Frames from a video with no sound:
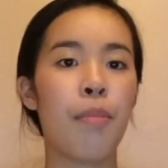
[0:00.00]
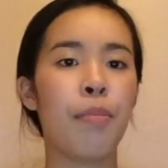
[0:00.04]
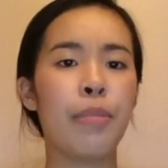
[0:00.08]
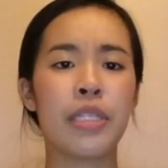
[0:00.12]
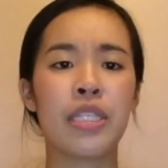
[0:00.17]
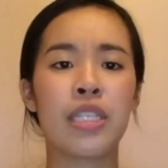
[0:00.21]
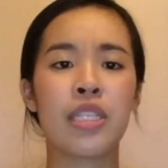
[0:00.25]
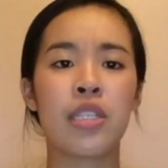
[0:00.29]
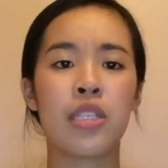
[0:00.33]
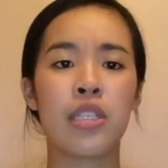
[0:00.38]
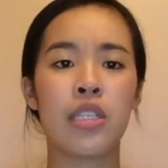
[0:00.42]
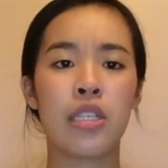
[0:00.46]

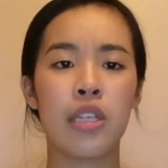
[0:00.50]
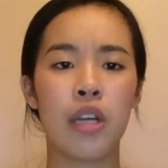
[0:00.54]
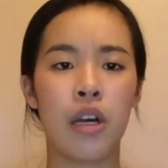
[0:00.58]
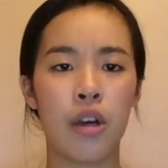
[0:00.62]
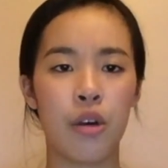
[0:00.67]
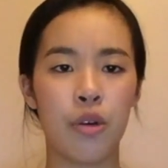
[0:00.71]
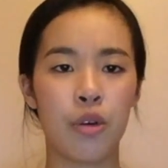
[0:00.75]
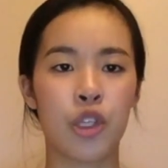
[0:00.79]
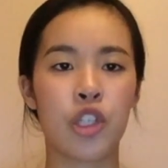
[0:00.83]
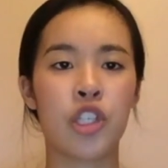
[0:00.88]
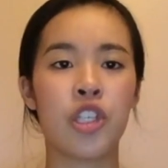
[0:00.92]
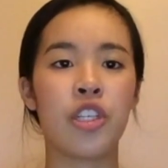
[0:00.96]
But
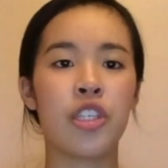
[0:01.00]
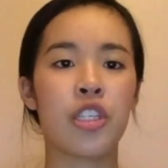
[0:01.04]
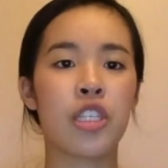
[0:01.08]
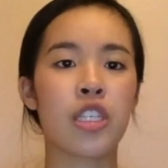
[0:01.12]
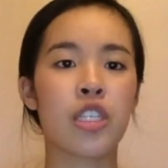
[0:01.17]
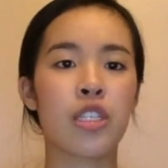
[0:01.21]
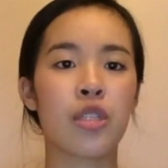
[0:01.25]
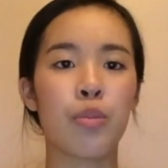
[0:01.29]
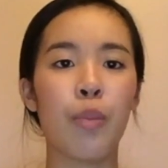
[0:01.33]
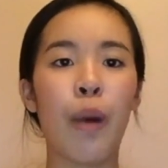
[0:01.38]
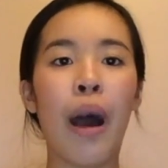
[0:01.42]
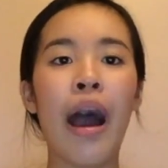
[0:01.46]
still she
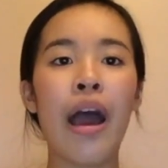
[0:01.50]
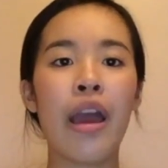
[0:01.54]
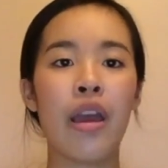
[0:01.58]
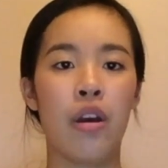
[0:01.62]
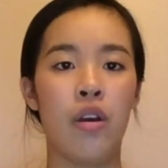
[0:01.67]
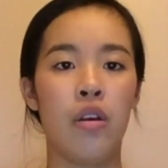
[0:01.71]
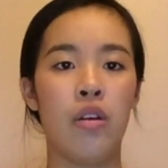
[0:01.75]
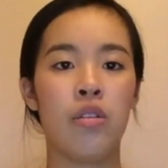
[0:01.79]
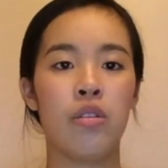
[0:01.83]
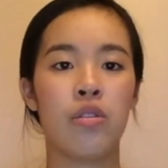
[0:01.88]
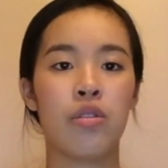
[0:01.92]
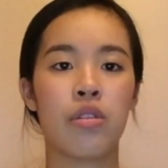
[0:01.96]

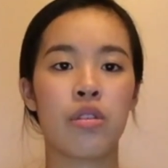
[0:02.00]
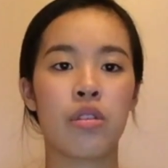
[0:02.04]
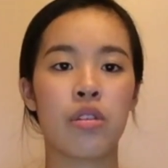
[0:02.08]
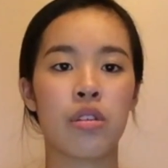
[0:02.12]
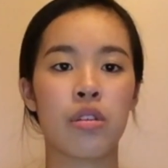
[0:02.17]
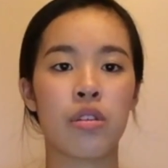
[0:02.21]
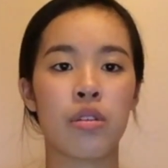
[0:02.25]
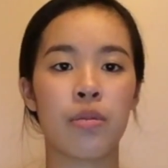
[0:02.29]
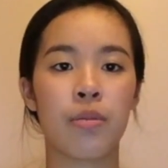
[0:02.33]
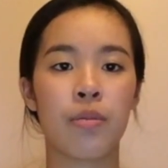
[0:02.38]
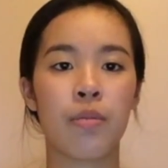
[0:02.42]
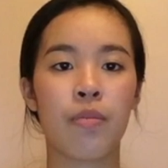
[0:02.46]

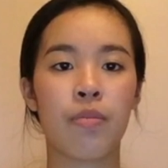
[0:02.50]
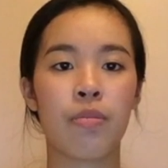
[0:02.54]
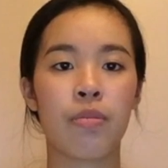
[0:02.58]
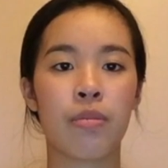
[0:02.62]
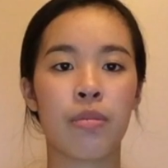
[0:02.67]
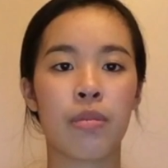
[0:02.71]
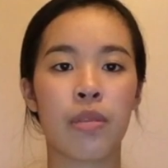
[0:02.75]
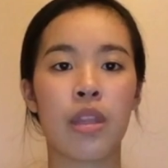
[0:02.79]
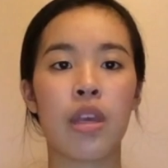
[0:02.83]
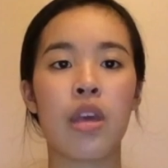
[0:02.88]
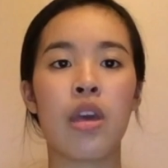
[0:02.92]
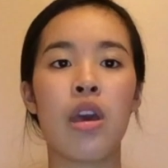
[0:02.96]
smiles,
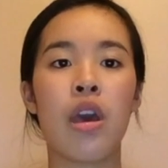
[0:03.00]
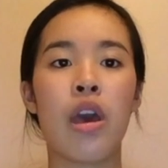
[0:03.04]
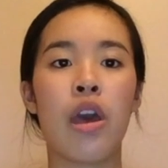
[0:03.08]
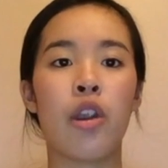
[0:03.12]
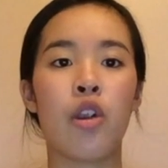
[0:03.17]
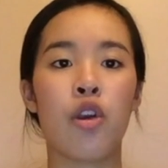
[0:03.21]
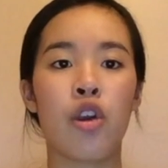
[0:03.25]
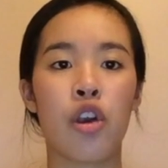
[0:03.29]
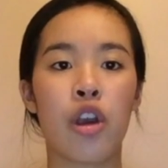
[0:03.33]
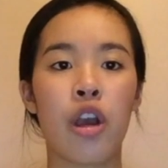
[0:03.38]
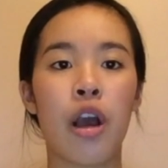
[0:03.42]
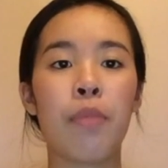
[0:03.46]

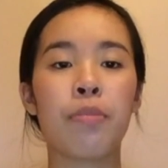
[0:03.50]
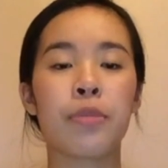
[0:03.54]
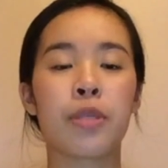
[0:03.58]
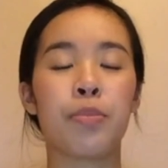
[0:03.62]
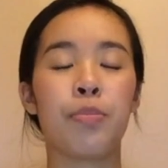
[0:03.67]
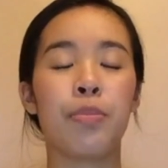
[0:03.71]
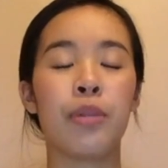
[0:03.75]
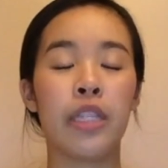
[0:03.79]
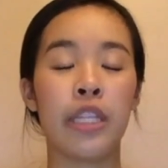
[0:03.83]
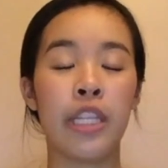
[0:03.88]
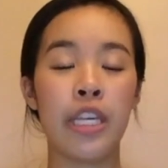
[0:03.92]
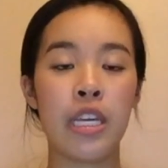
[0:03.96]
and her gums
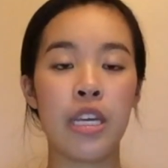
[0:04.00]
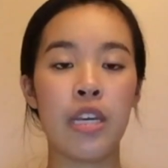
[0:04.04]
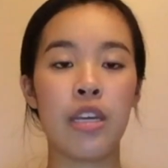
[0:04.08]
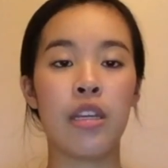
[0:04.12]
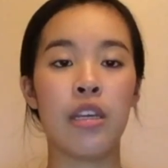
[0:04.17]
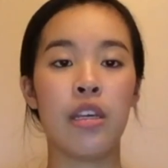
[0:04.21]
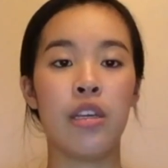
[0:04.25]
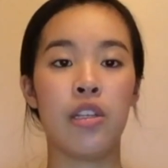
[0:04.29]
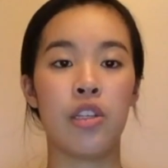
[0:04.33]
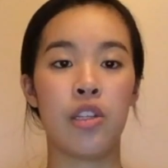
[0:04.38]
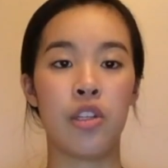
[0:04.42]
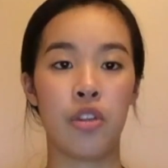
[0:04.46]
bleed
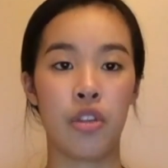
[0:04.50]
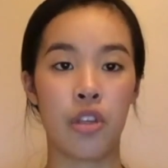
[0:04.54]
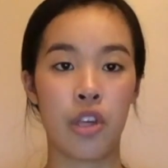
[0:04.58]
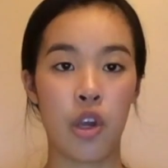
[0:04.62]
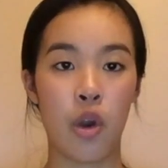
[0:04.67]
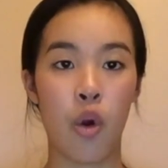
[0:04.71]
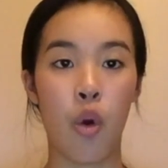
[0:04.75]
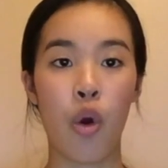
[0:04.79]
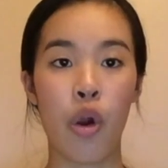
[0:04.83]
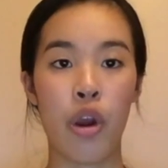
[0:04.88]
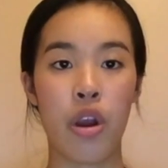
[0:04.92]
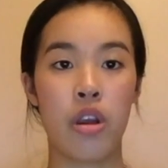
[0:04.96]
into the
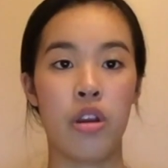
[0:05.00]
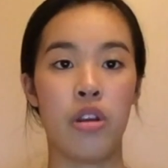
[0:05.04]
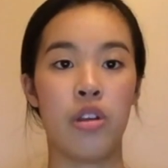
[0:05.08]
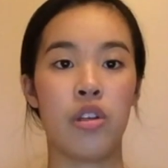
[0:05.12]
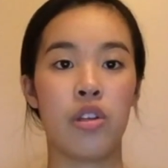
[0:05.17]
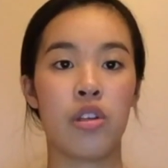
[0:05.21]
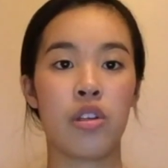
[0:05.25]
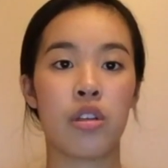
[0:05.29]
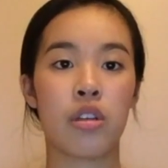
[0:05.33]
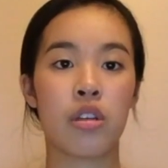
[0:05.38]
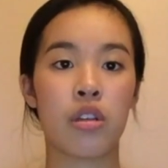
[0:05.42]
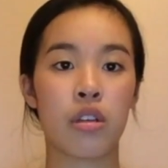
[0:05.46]

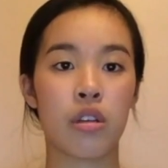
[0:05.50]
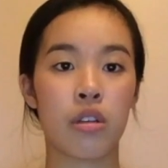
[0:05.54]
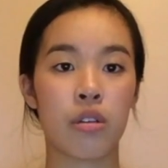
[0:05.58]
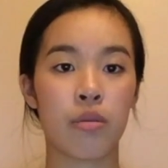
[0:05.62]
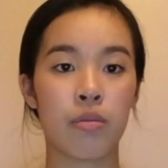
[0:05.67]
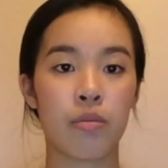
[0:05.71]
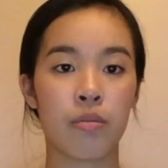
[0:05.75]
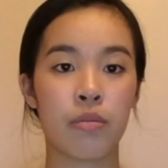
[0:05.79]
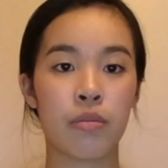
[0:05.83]
orange.